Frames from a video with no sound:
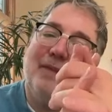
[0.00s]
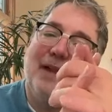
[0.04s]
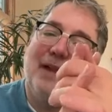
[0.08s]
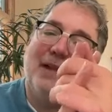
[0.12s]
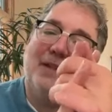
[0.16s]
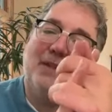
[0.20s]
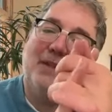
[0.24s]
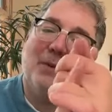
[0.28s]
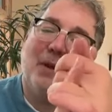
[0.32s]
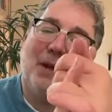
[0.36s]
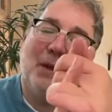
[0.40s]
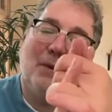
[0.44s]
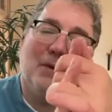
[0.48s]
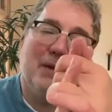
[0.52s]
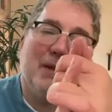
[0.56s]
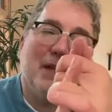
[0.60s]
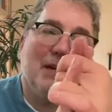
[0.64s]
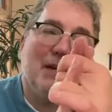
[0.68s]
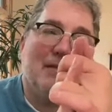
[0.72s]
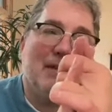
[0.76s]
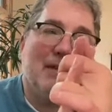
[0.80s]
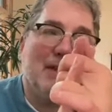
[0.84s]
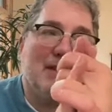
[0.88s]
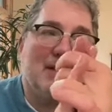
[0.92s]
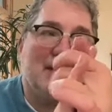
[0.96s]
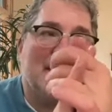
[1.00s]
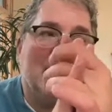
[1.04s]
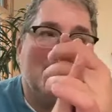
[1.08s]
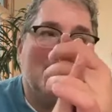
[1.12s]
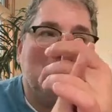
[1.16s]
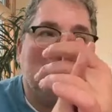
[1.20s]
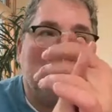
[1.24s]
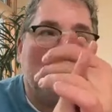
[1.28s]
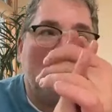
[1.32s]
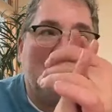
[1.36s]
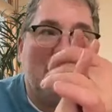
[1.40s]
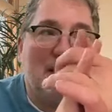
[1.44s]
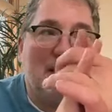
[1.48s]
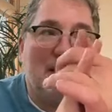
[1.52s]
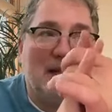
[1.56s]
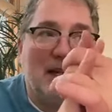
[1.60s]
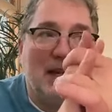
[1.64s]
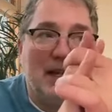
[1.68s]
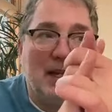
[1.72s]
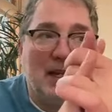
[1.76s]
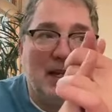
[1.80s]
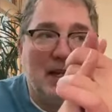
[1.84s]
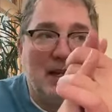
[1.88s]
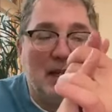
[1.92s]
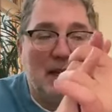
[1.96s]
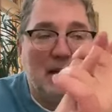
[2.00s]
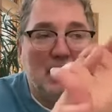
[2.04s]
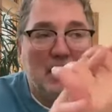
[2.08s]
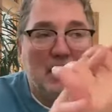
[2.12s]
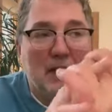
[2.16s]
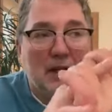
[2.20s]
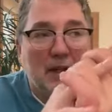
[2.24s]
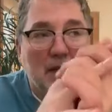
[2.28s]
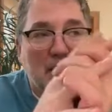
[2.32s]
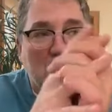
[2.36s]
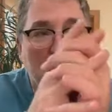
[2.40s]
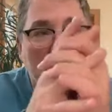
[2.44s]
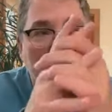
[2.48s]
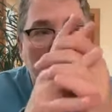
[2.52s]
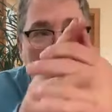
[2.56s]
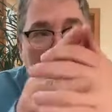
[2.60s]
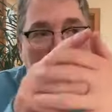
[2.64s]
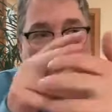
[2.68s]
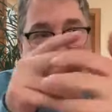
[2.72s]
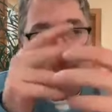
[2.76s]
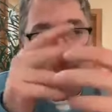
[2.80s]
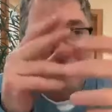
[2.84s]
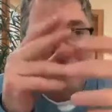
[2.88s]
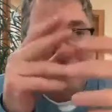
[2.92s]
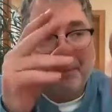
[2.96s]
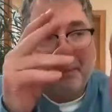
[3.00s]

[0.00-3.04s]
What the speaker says: That's why when you have like CP, you get like